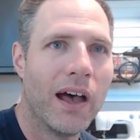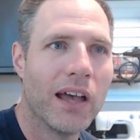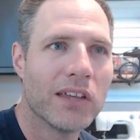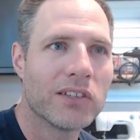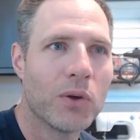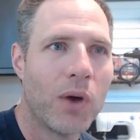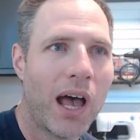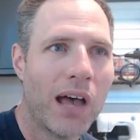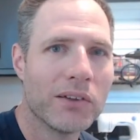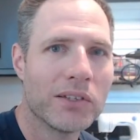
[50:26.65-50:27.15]

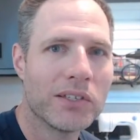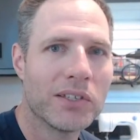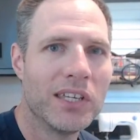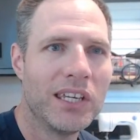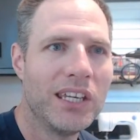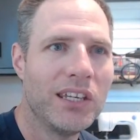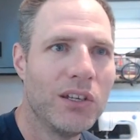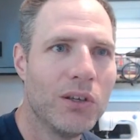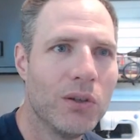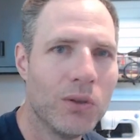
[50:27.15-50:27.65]
So I'll
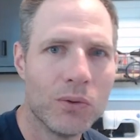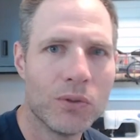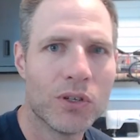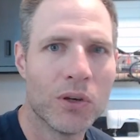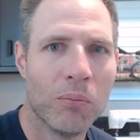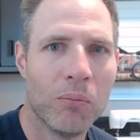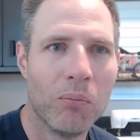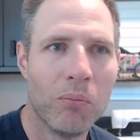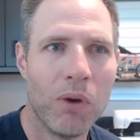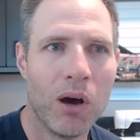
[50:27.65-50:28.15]
see you
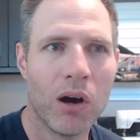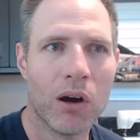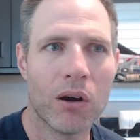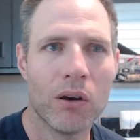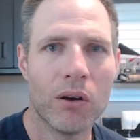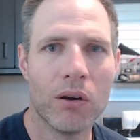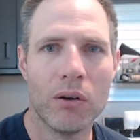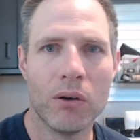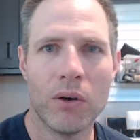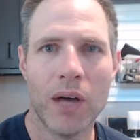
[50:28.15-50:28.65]

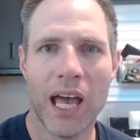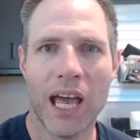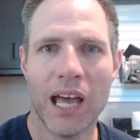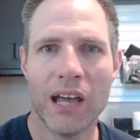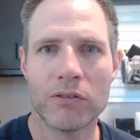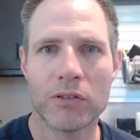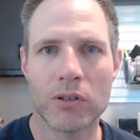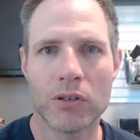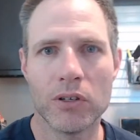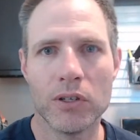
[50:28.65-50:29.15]
tomorrow
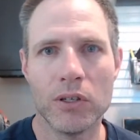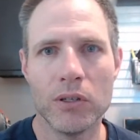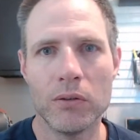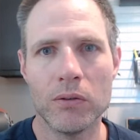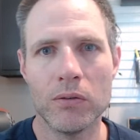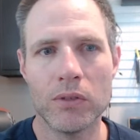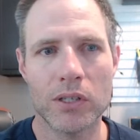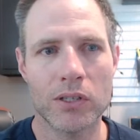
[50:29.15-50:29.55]
afternoon